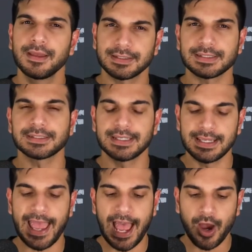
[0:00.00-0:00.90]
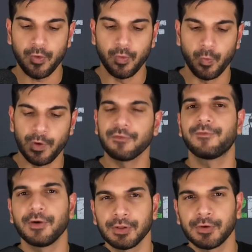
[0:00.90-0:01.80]
to see how Will
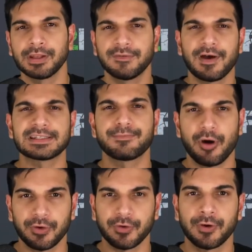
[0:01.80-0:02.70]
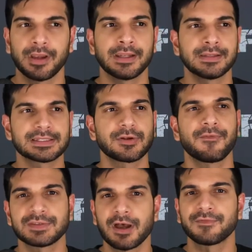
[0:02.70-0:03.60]
Fuller and Devontae Parker and this
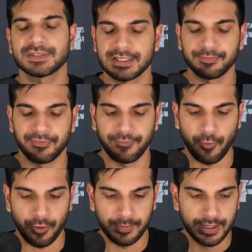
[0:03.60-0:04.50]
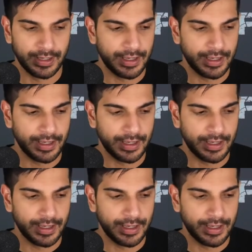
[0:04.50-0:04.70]
Dolphins offense can perform